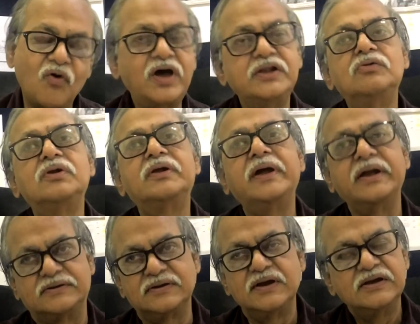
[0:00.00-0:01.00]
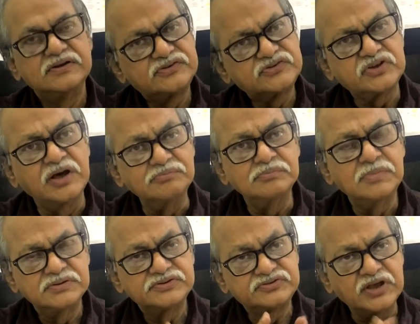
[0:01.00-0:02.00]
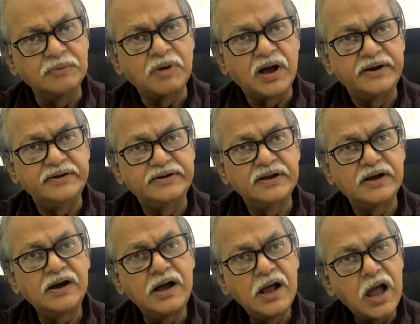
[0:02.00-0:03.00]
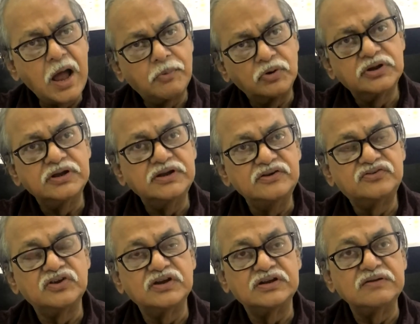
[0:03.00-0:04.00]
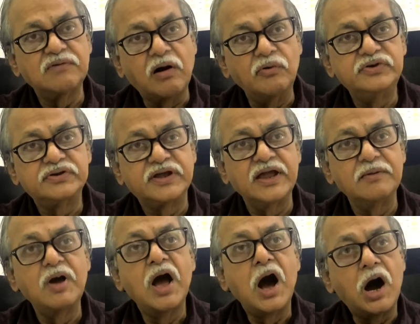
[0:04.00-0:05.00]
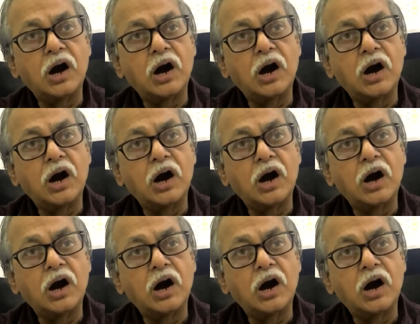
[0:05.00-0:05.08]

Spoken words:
where you will get some idea about the initiative, how it came,